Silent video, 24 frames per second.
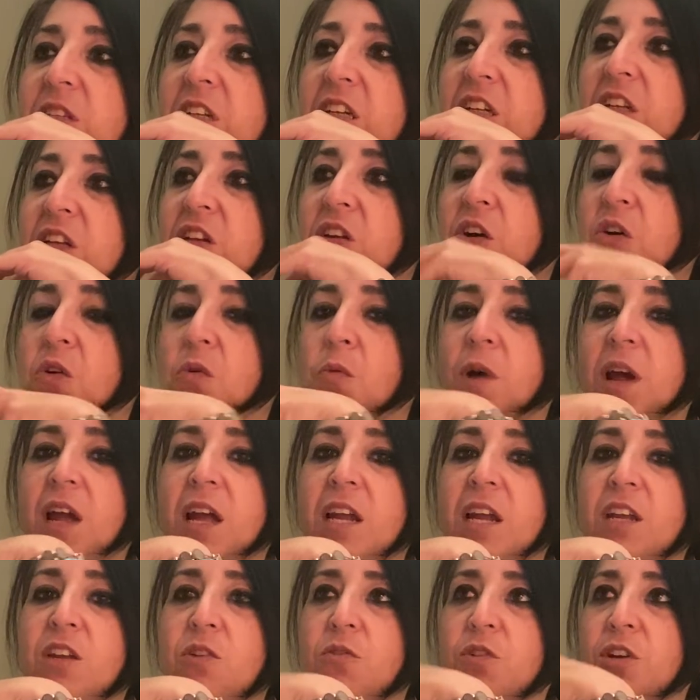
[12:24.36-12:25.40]
like no
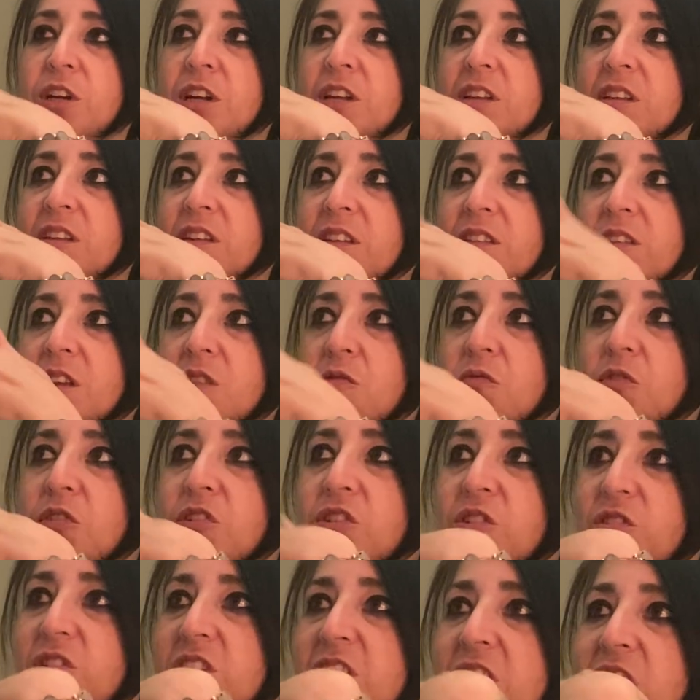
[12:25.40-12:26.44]
way you could live with
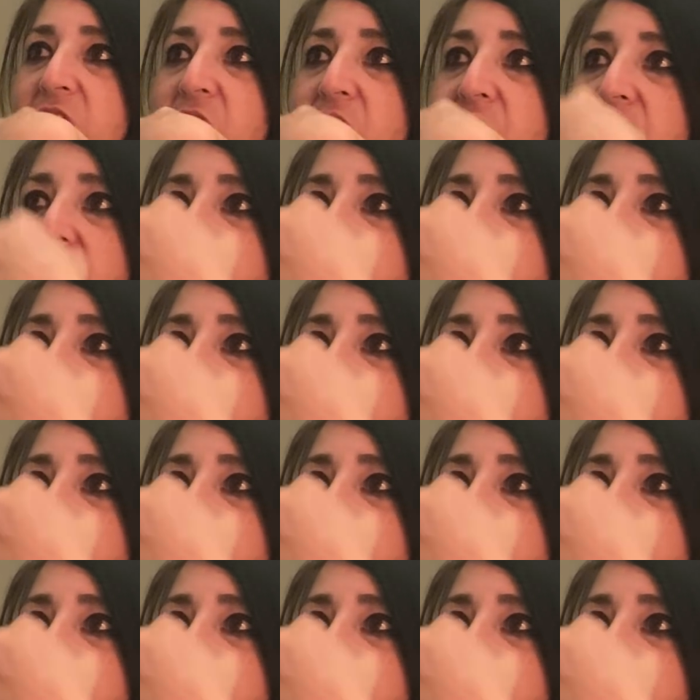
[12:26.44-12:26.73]
yourself